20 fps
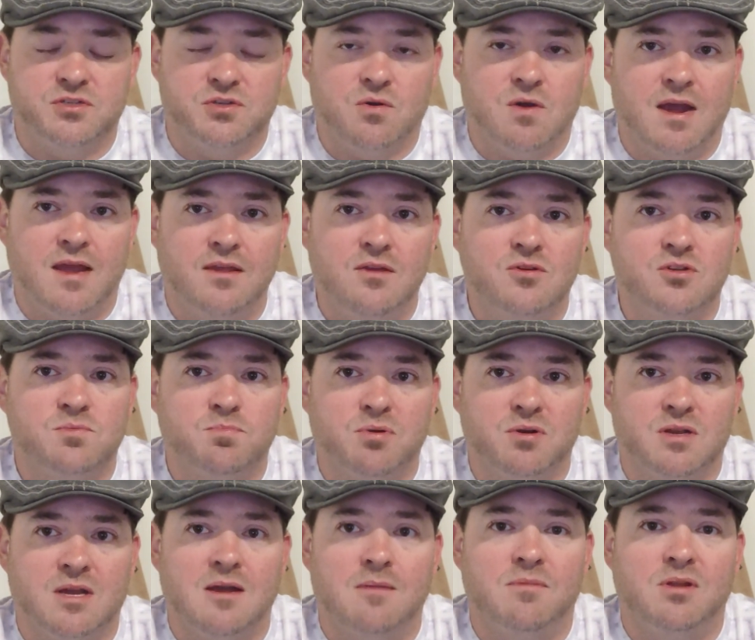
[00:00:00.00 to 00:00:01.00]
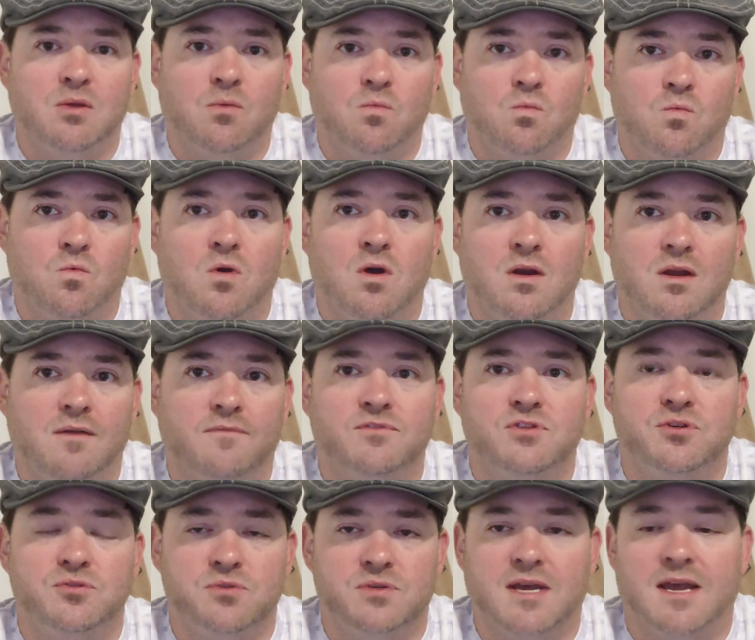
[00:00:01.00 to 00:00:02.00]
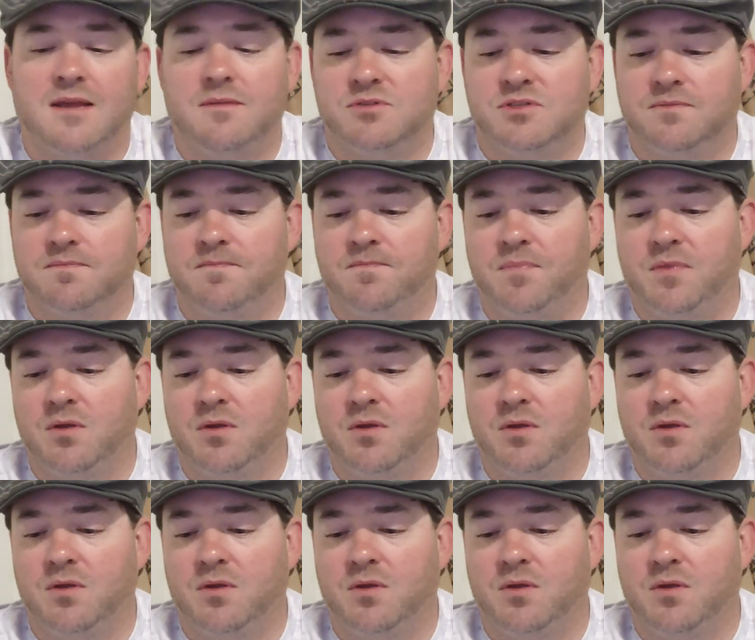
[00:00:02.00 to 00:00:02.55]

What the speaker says: So I use predominantly one of 2 types.